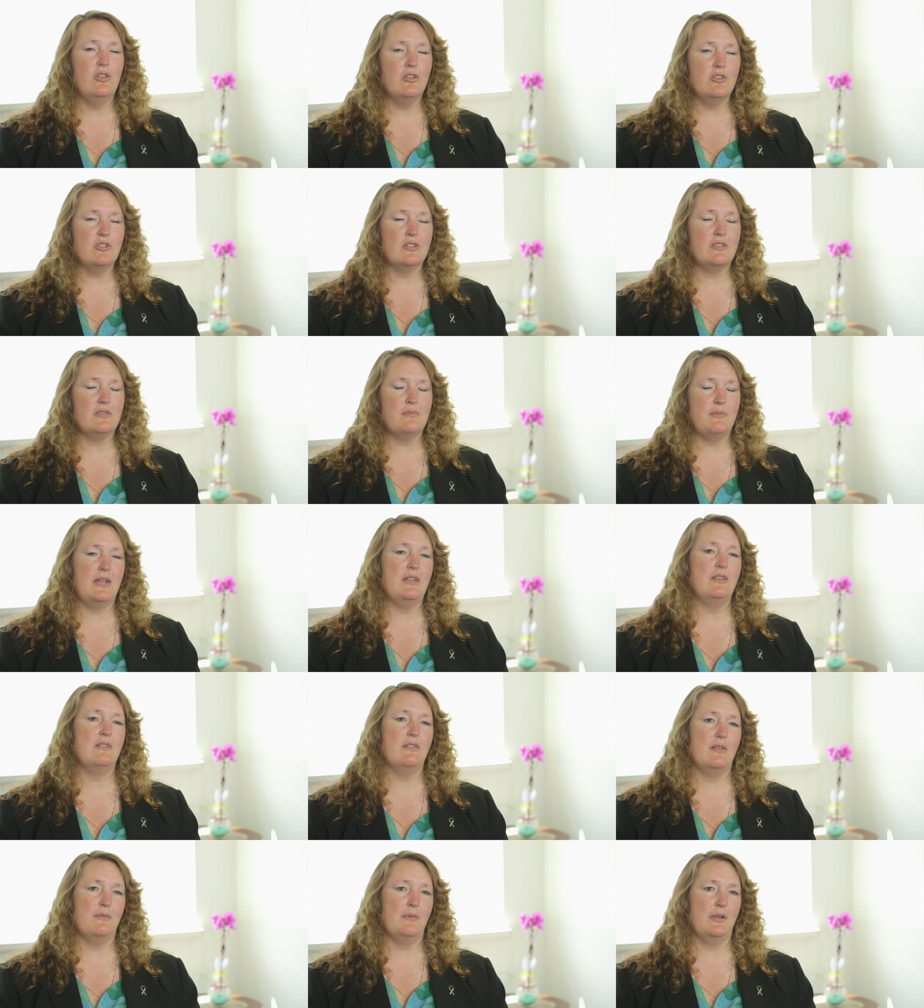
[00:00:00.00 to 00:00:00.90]
You just might
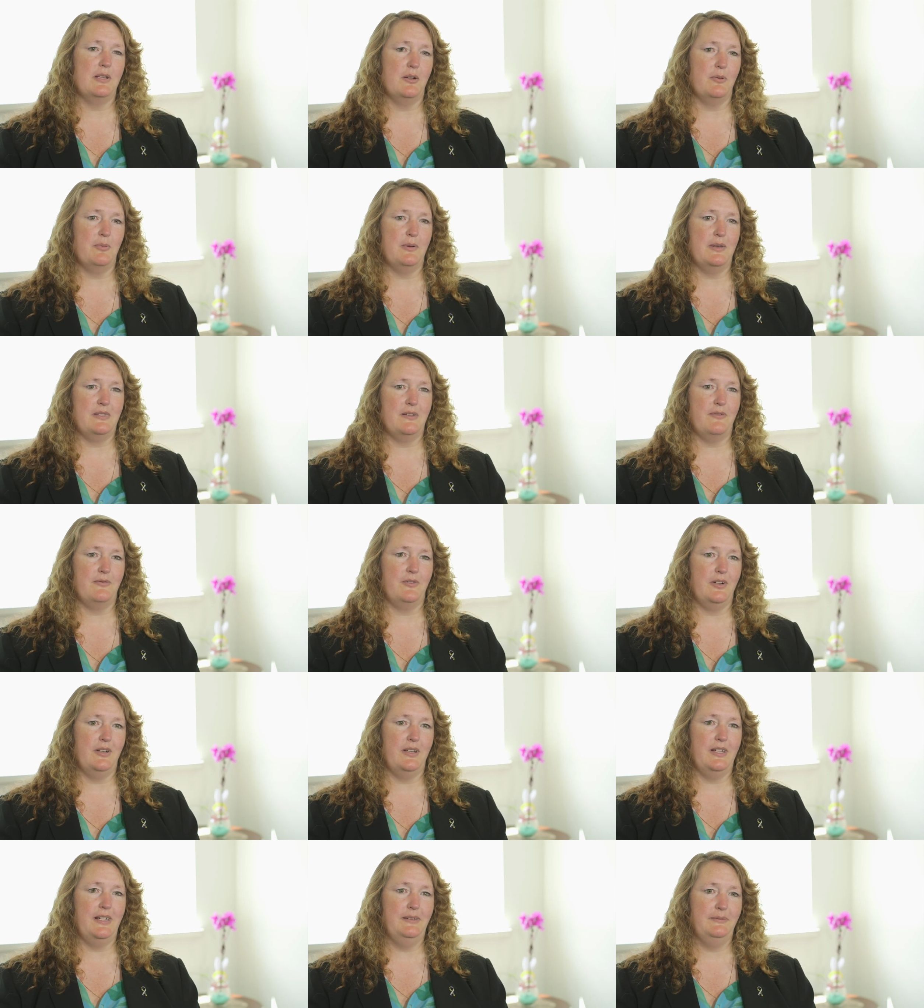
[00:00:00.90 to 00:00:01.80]
do them a little bit
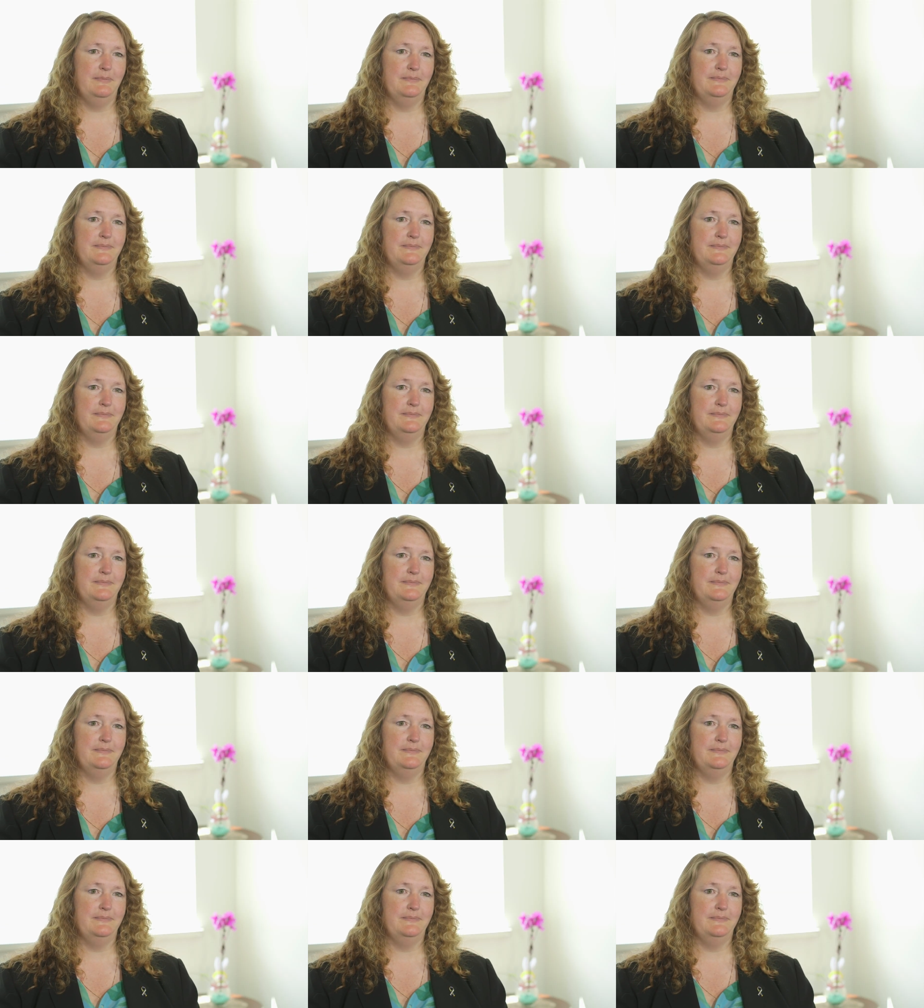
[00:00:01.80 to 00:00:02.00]
differently.